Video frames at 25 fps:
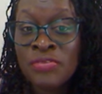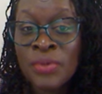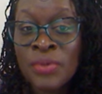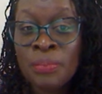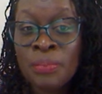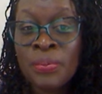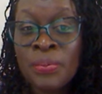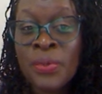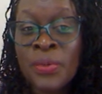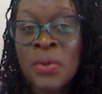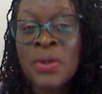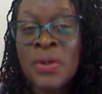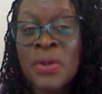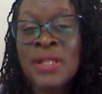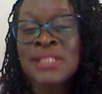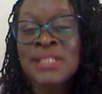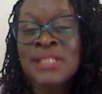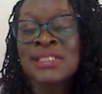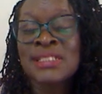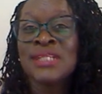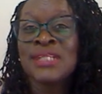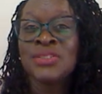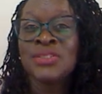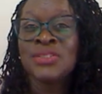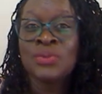your
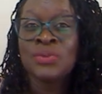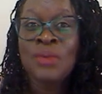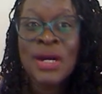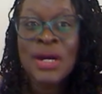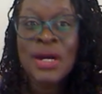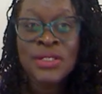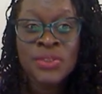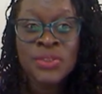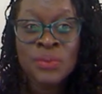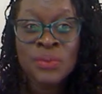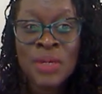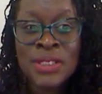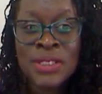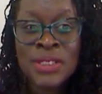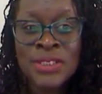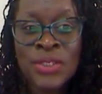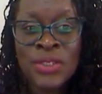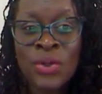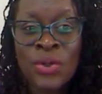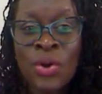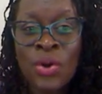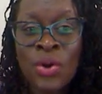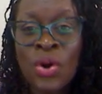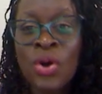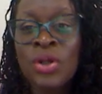progress as you work towards
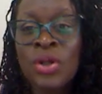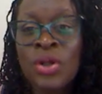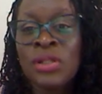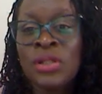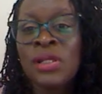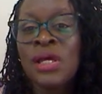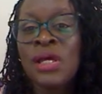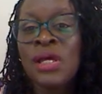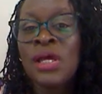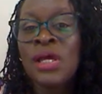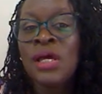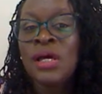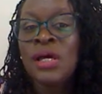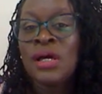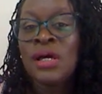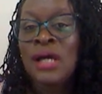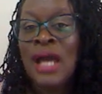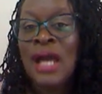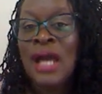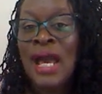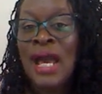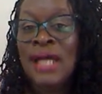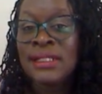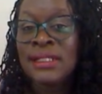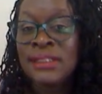your goal
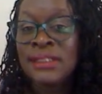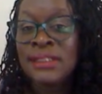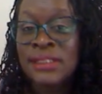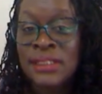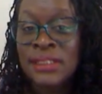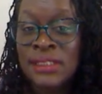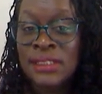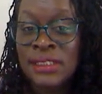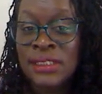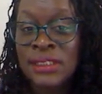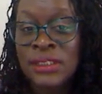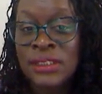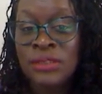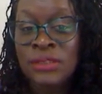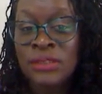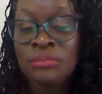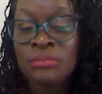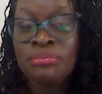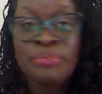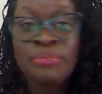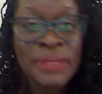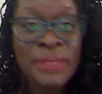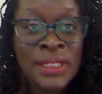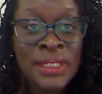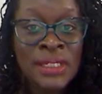and
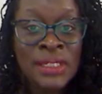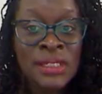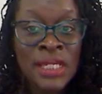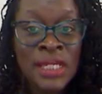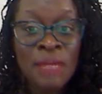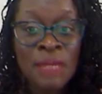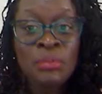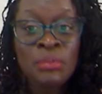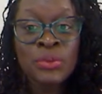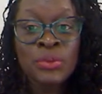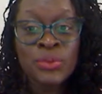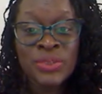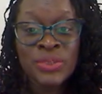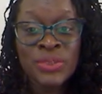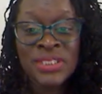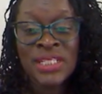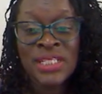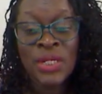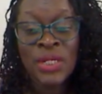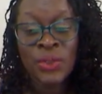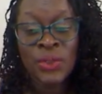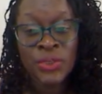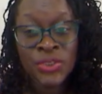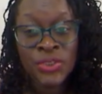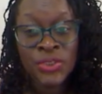be able to
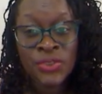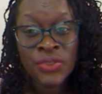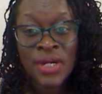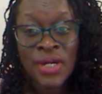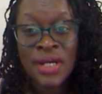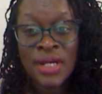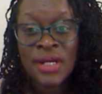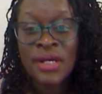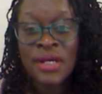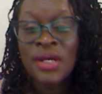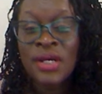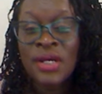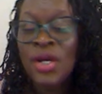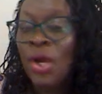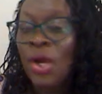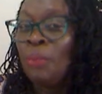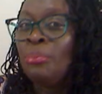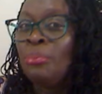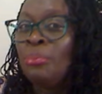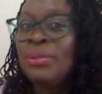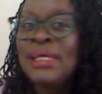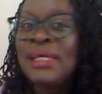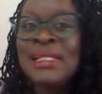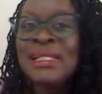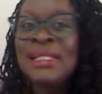stay on track.
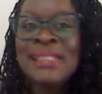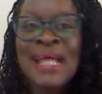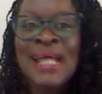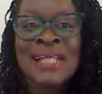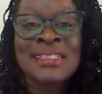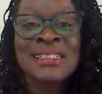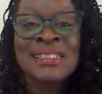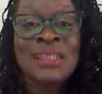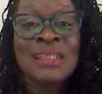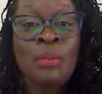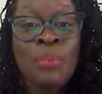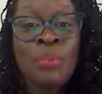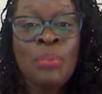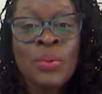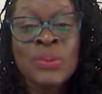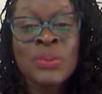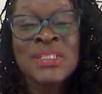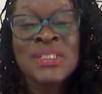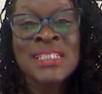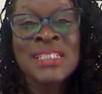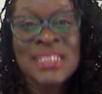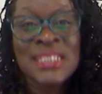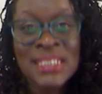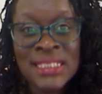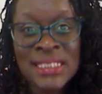Build a
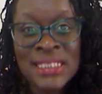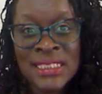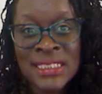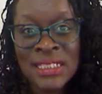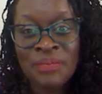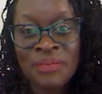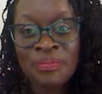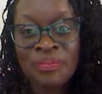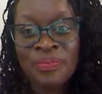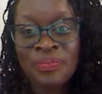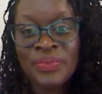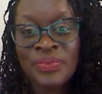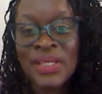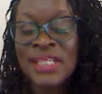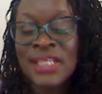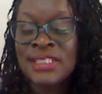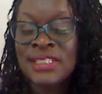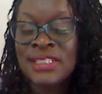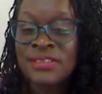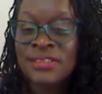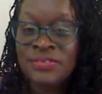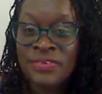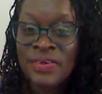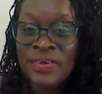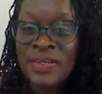support system.
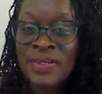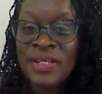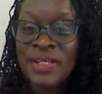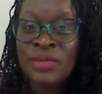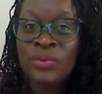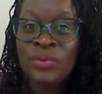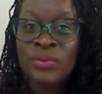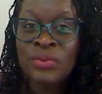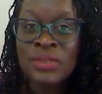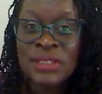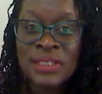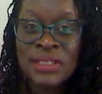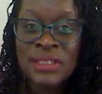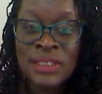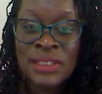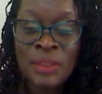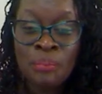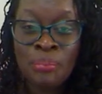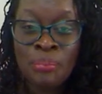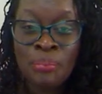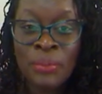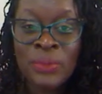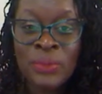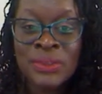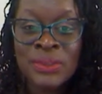It's very
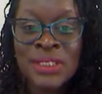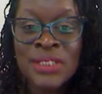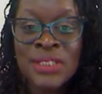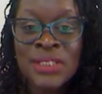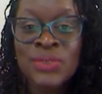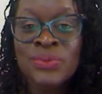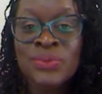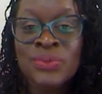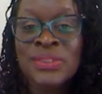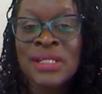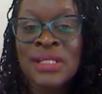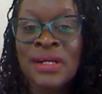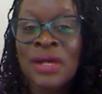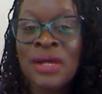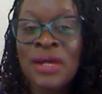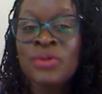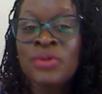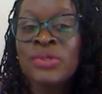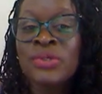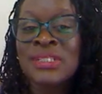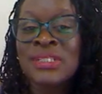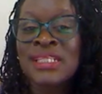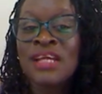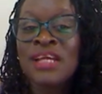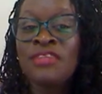important to
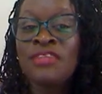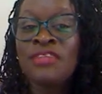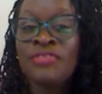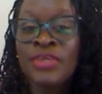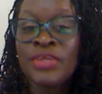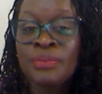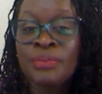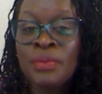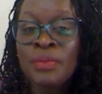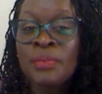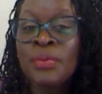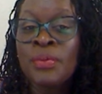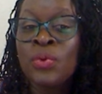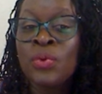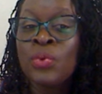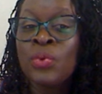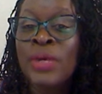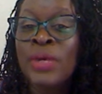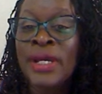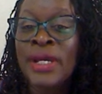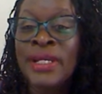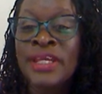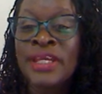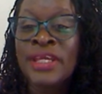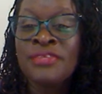surround yourself with people who
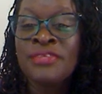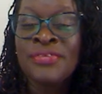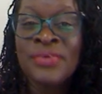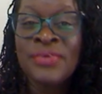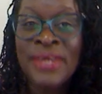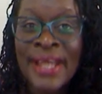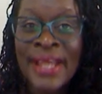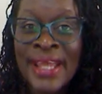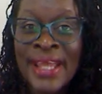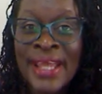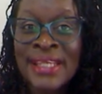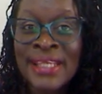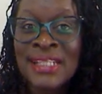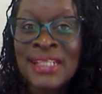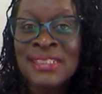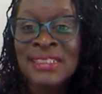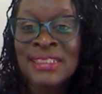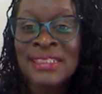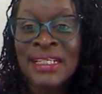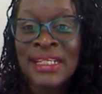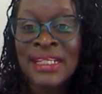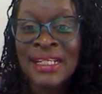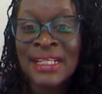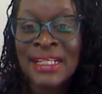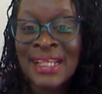can give you guidance
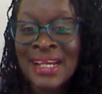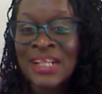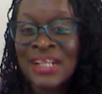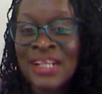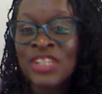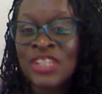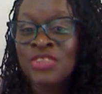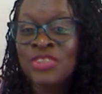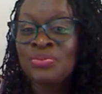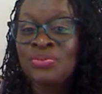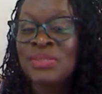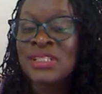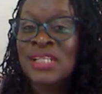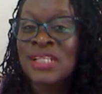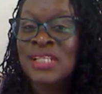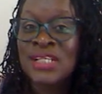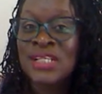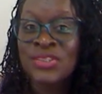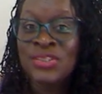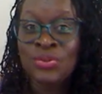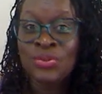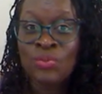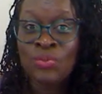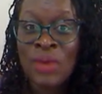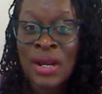and encouragement
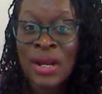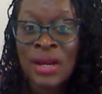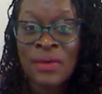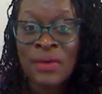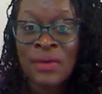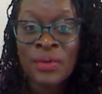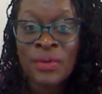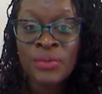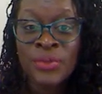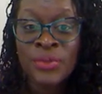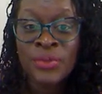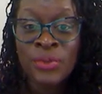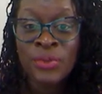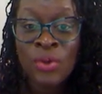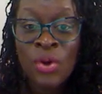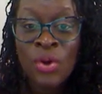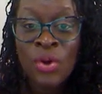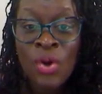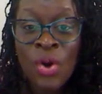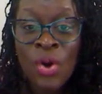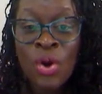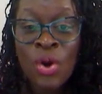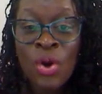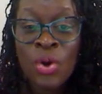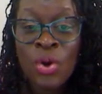as you work around your
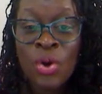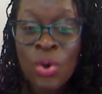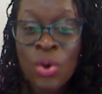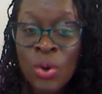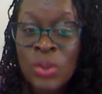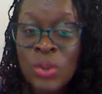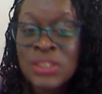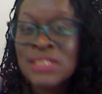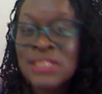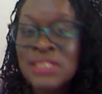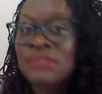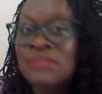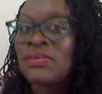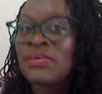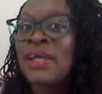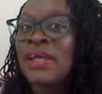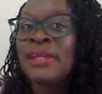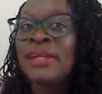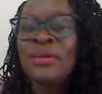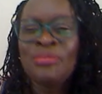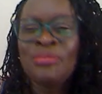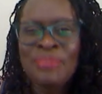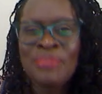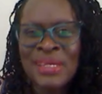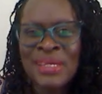goals.
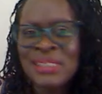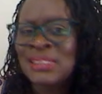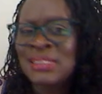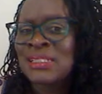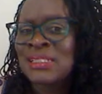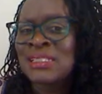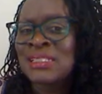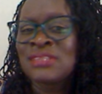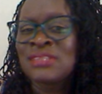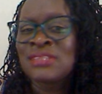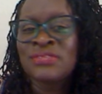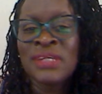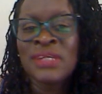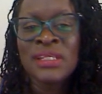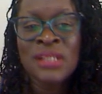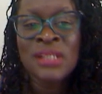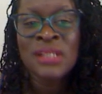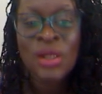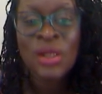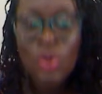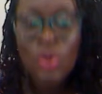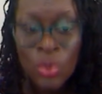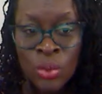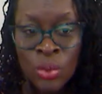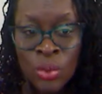Find mentors, find
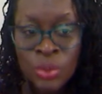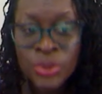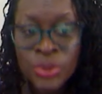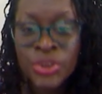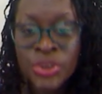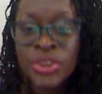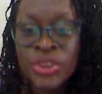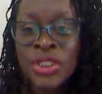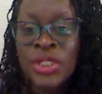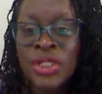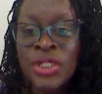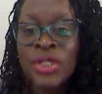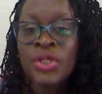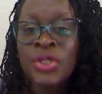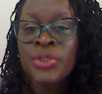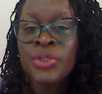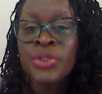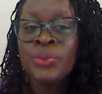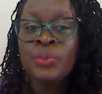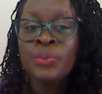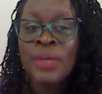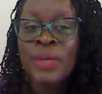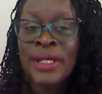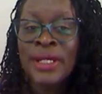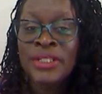a coach
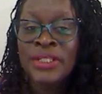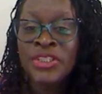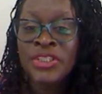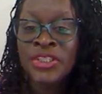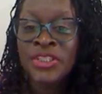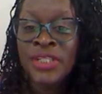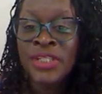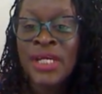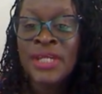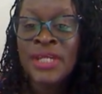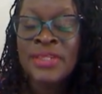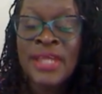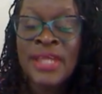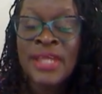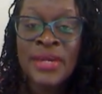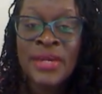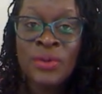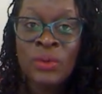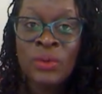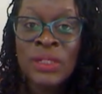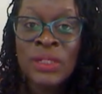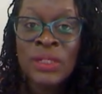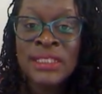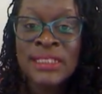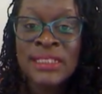you can share their
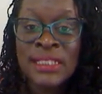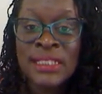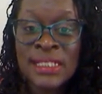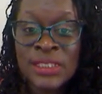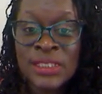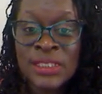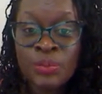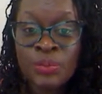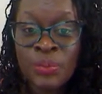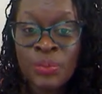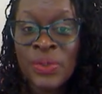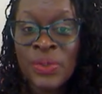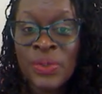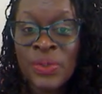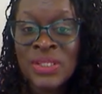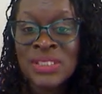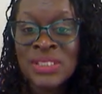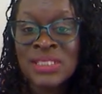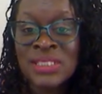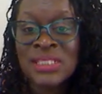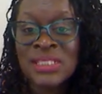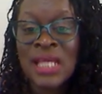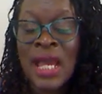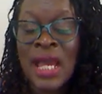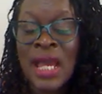knowledge and
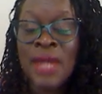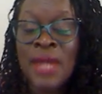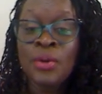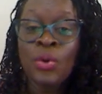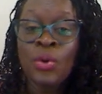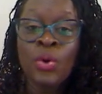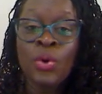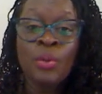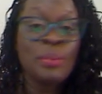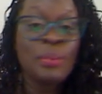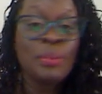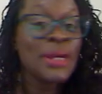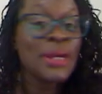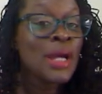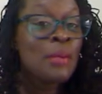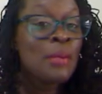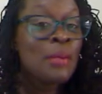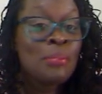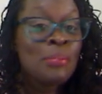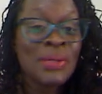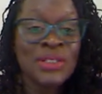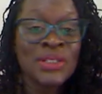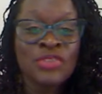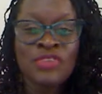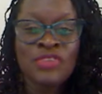experience, and or
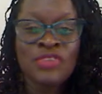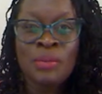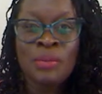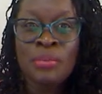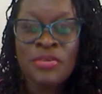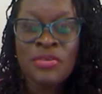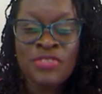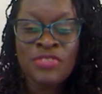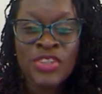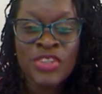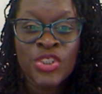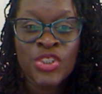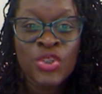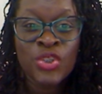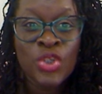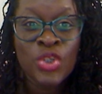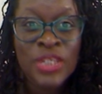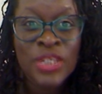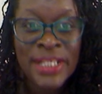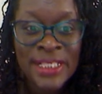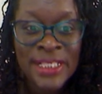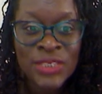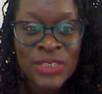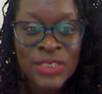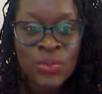become part of a professional
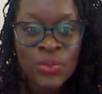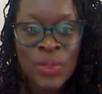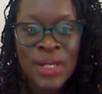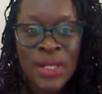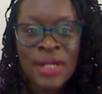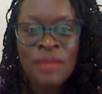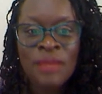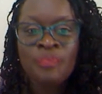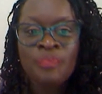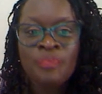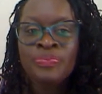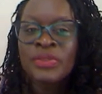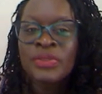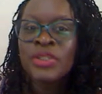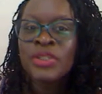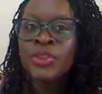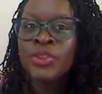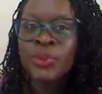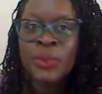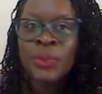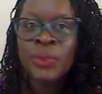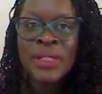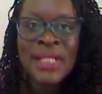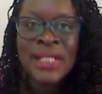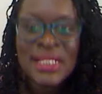network,
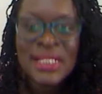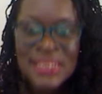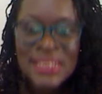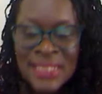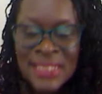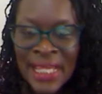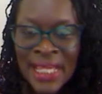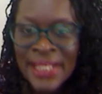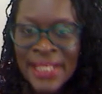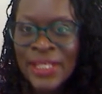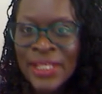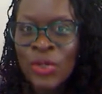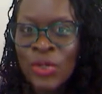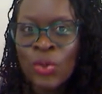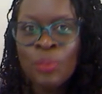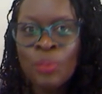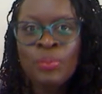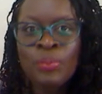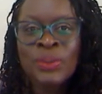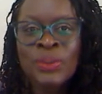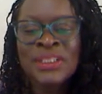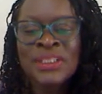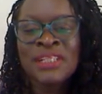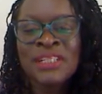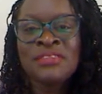join a study
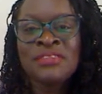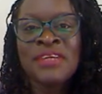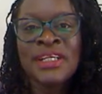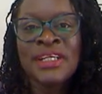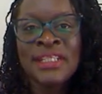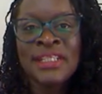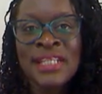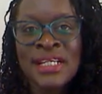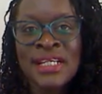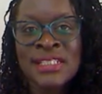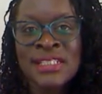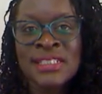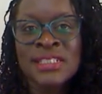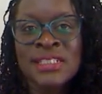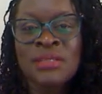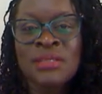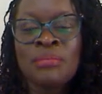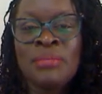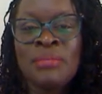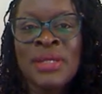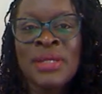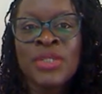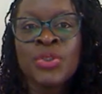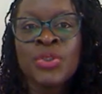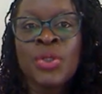group, whatever it does.
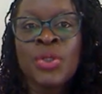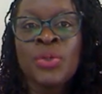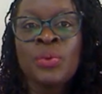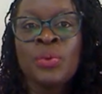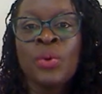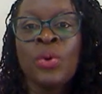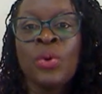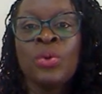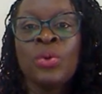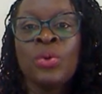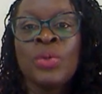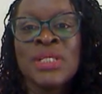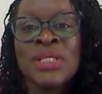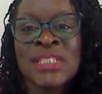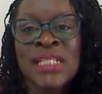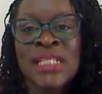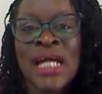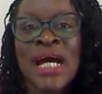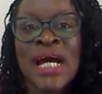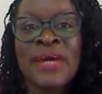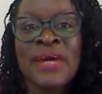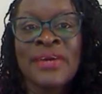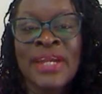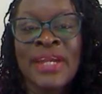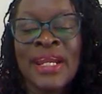Make sure you always
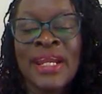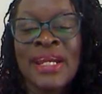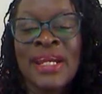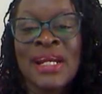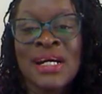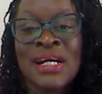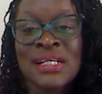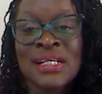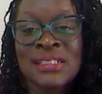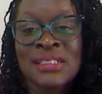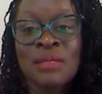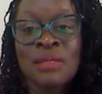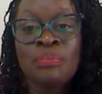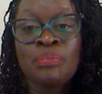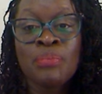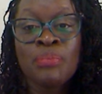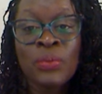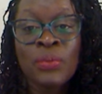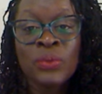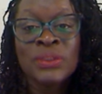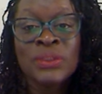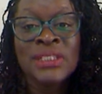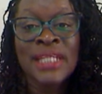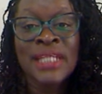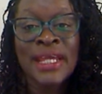are in a
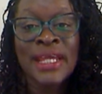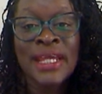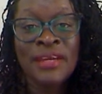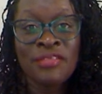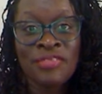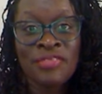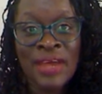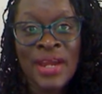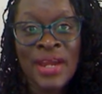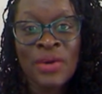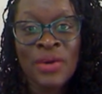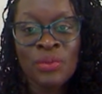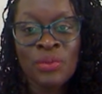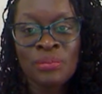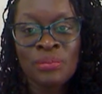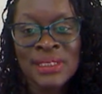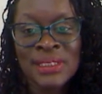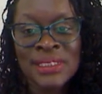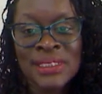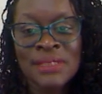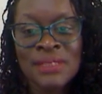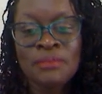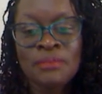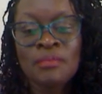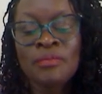support
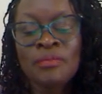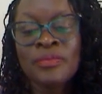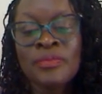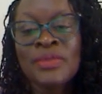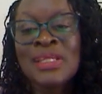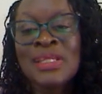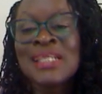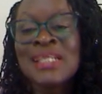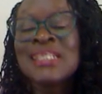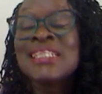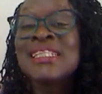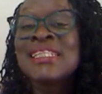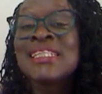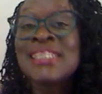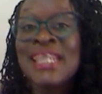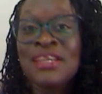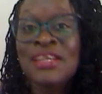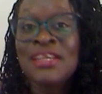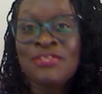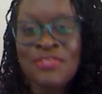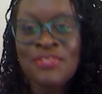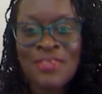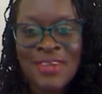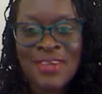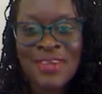environment.
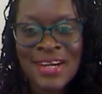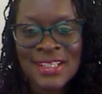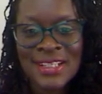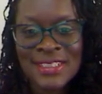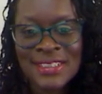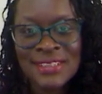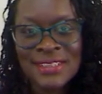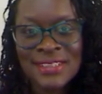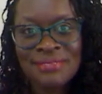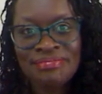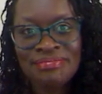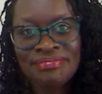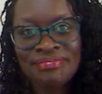Stay focused.